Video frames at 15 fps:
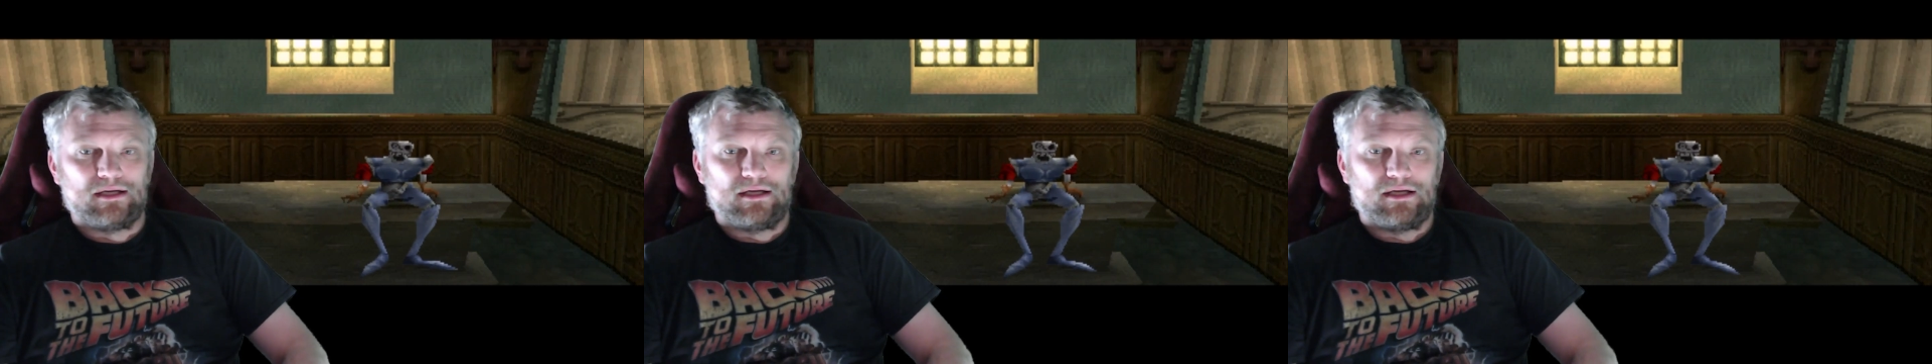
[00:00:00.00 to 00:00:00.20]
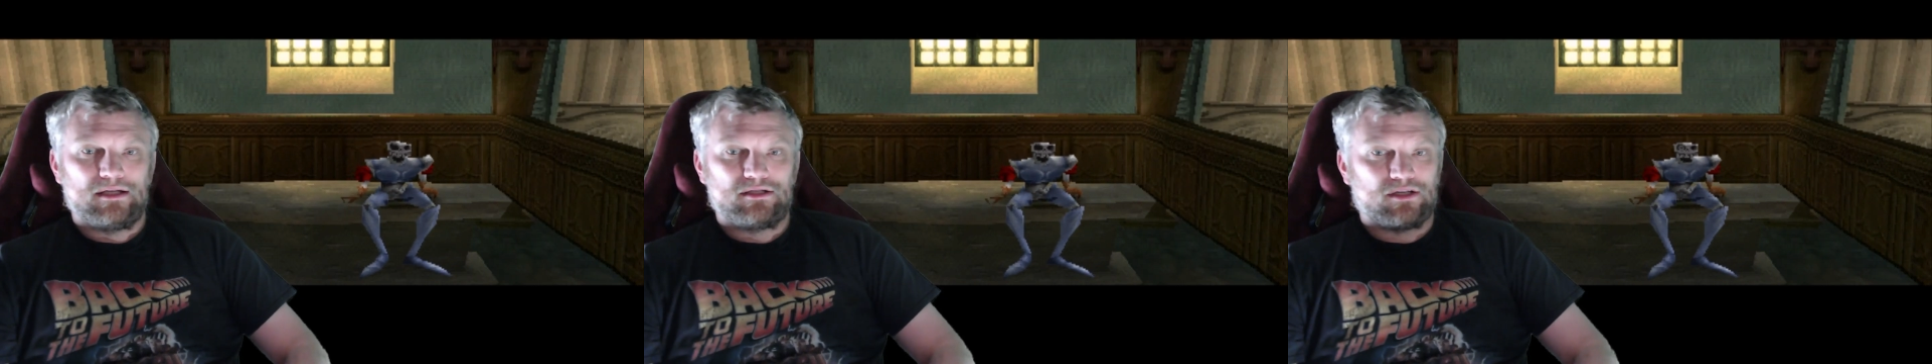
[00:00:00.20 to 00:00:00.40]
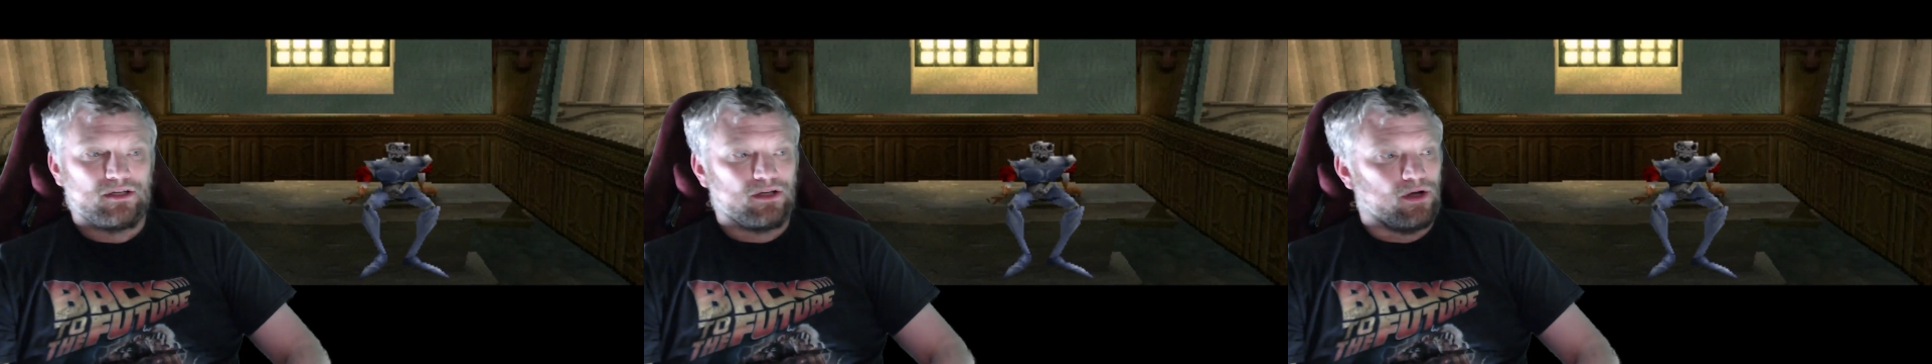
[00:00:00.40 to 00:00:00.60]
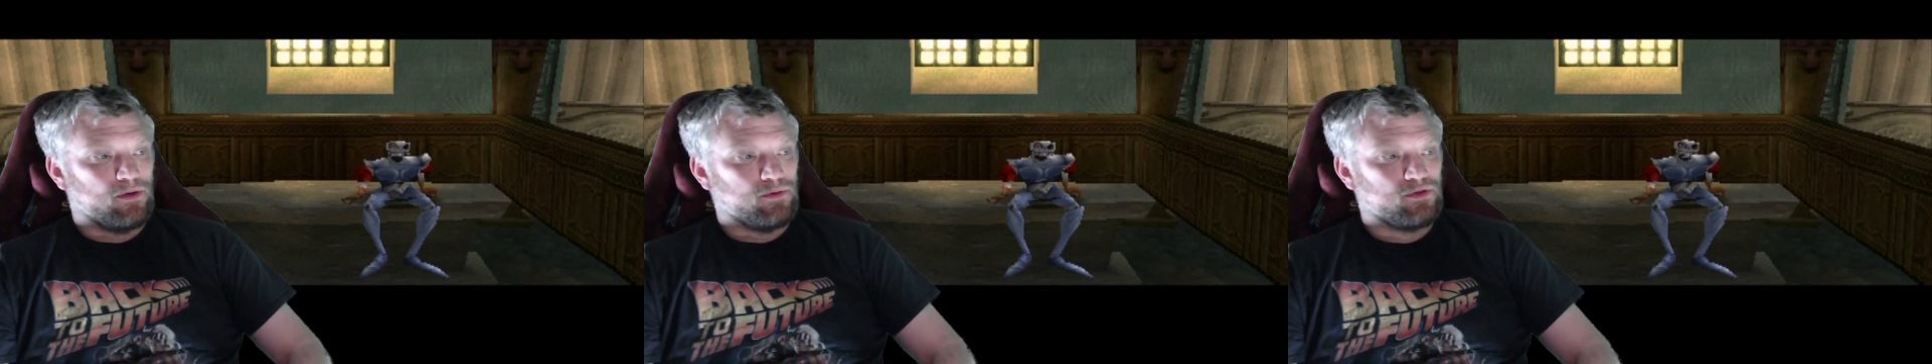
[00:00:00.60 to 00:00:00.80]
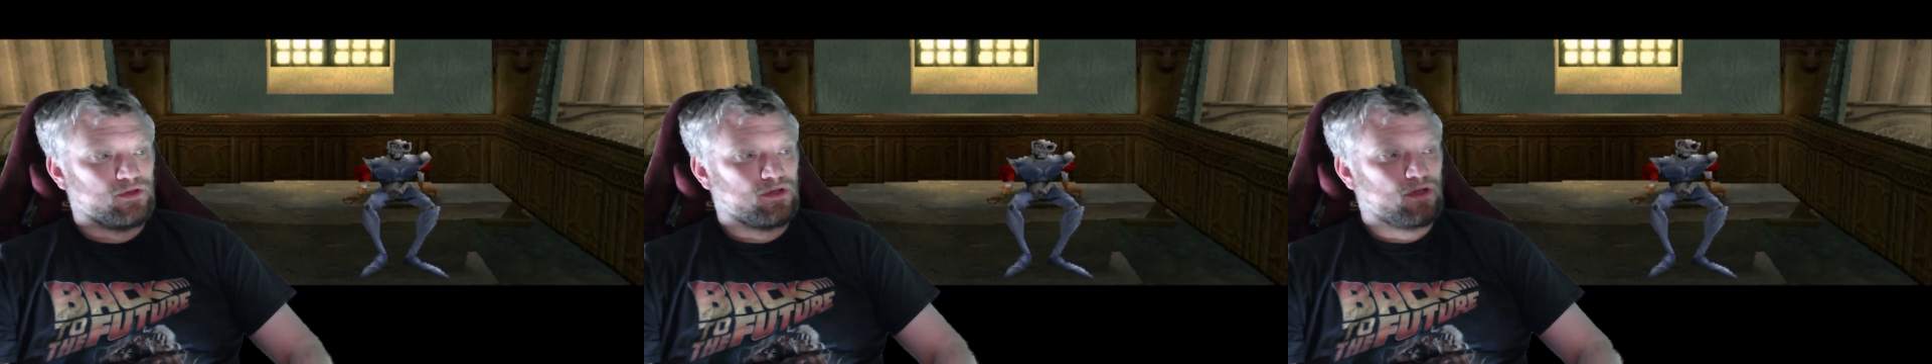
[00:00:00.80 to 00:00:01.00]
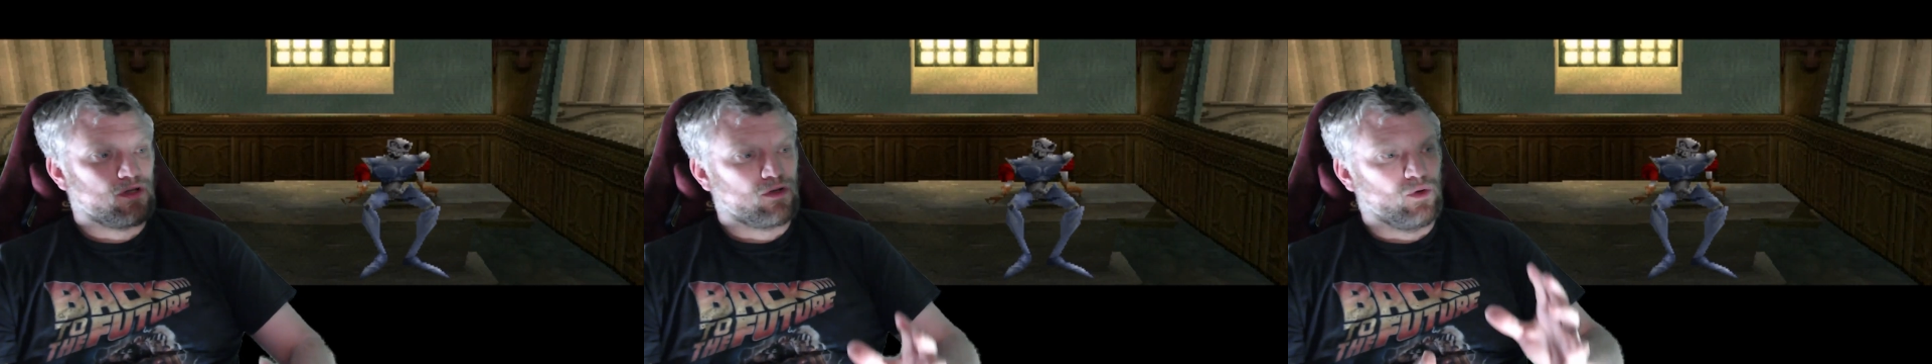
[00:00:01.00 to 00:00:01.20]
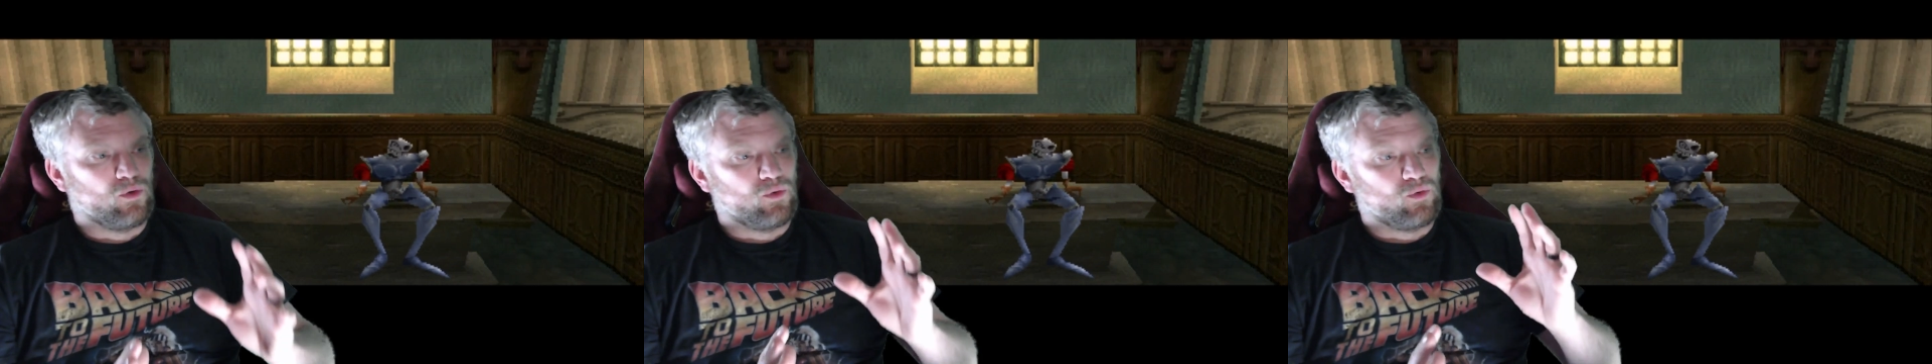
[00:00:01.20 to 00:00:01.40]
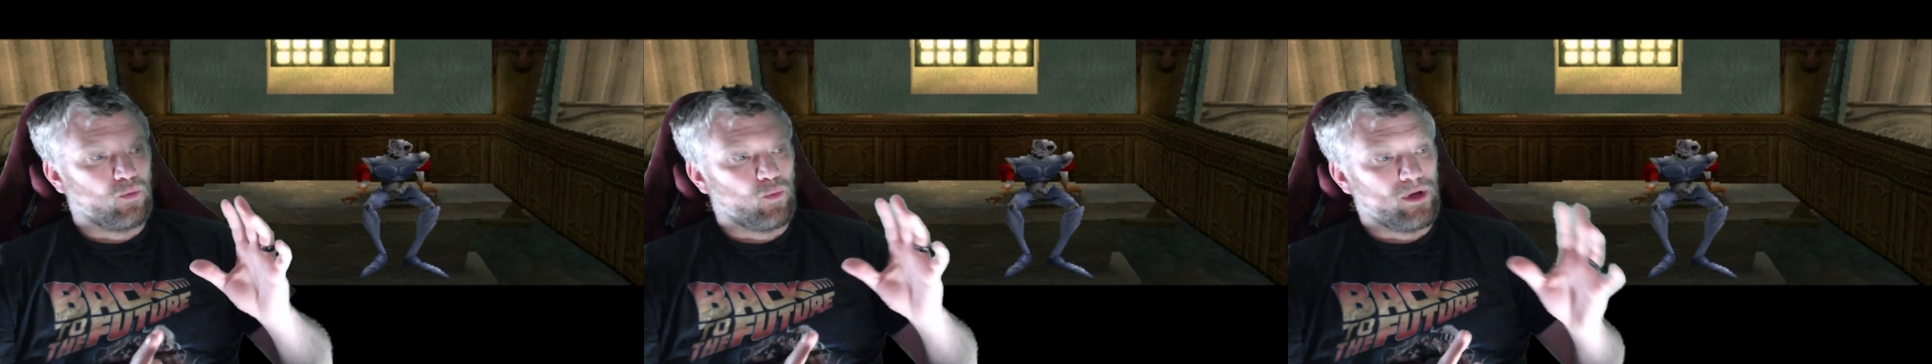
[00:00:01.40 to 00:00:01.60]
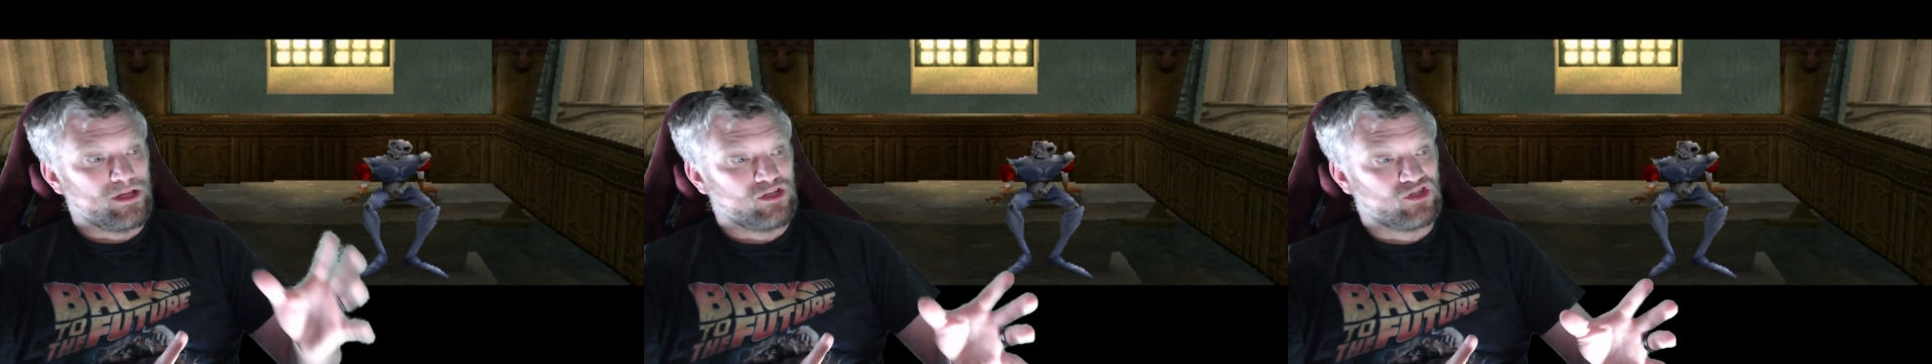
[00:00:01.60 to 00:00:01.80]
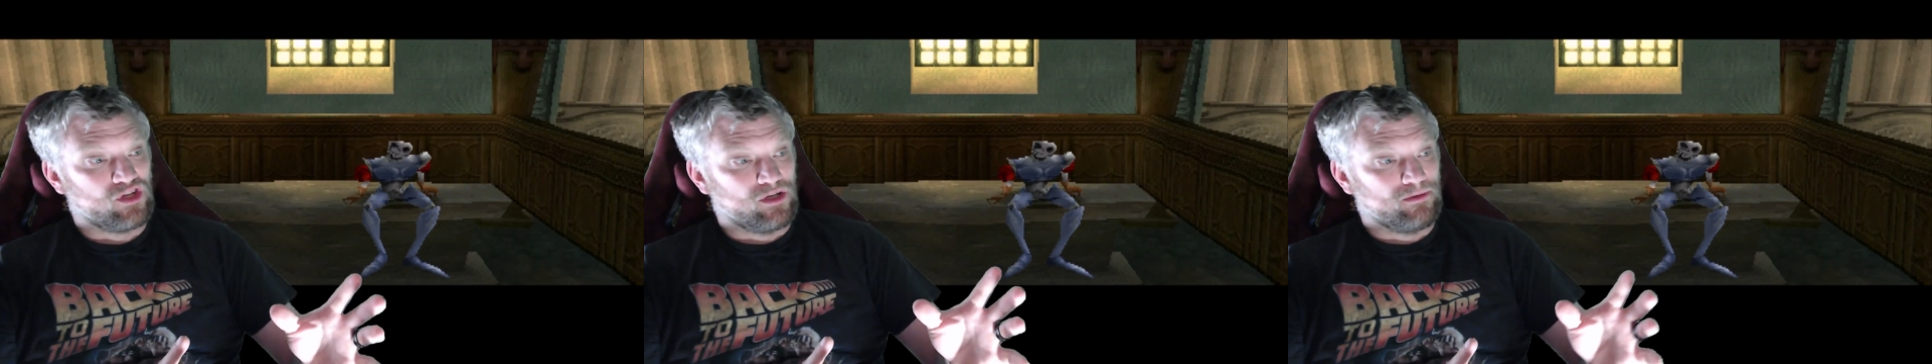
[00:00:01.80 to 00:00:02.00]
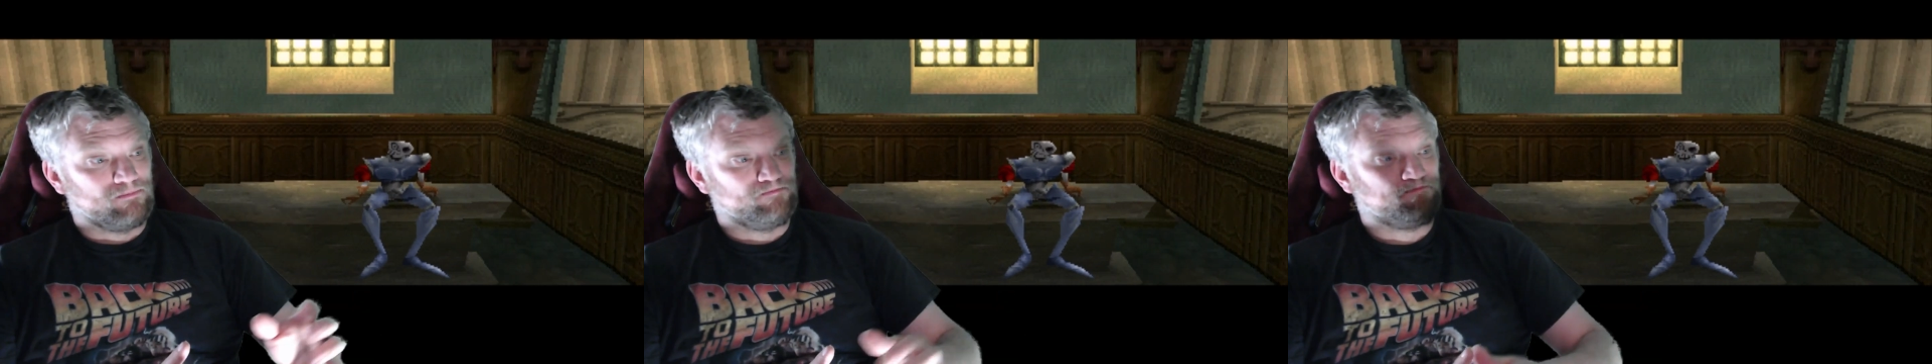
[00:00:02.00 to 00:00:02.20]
is a ghost called Winston.